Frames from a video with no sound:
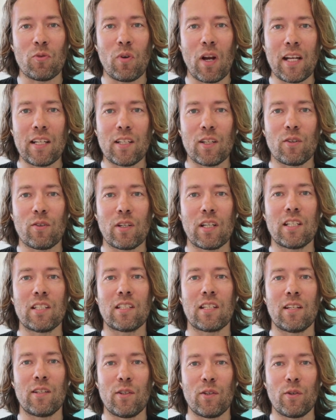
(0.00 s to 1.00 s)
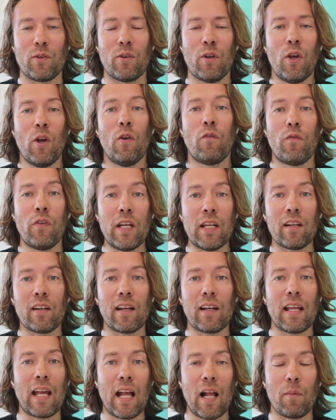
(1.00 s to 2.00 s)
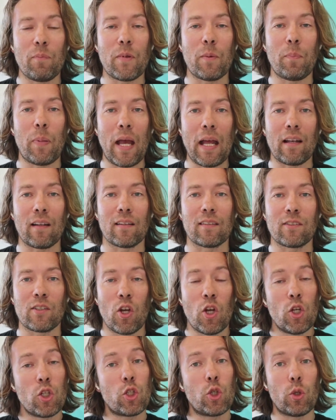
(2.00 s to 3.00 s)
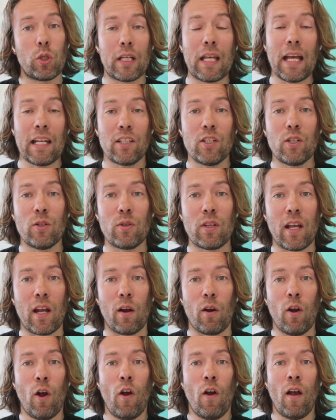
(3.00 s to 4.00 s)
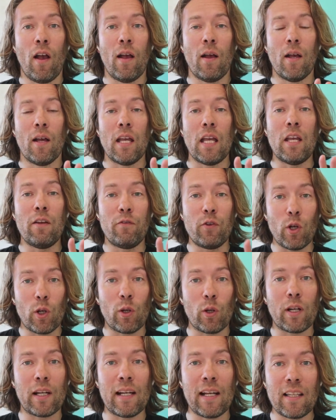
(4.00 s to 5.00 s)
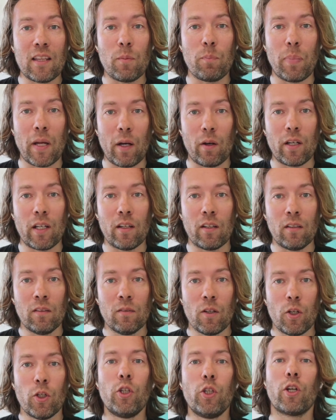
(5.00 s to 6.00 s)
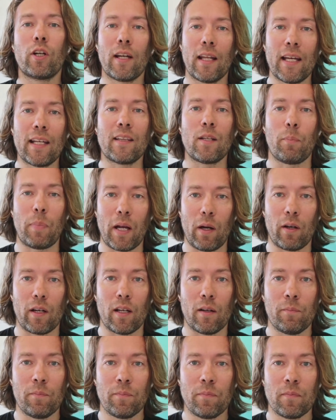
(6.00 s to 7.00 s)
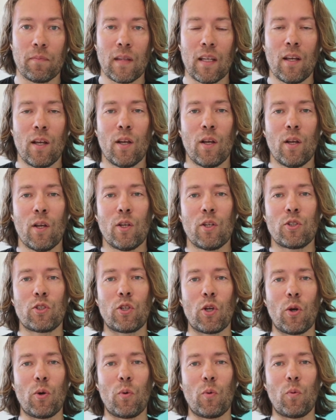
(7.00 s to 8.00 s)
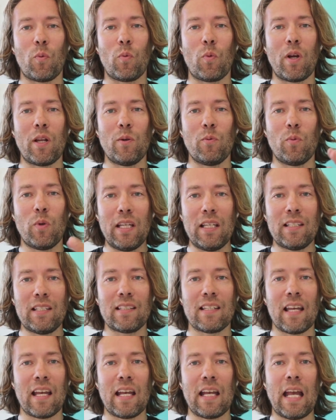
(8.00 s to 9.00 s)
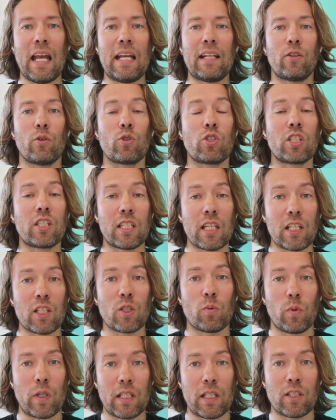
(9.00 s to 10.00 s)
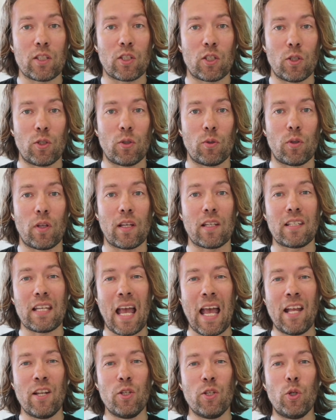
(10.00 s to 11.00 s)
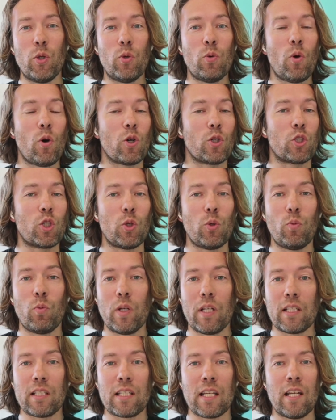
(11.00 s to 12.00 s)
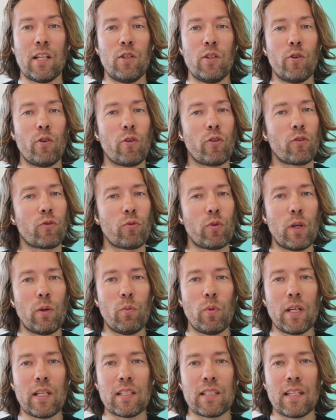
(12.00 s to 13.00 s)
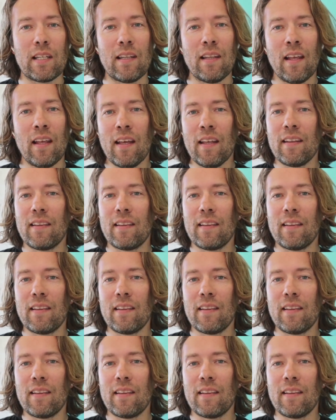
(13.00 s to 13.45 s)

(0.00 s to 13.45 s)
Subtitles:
the right degrees, and your feet are going to help the pedals to get you there. If you're looking at the barrier, you're going to hit the barrier. So when we say, hey, there's 6 weeks to do this, and you are 2 weeks in, you're 3 weeks in,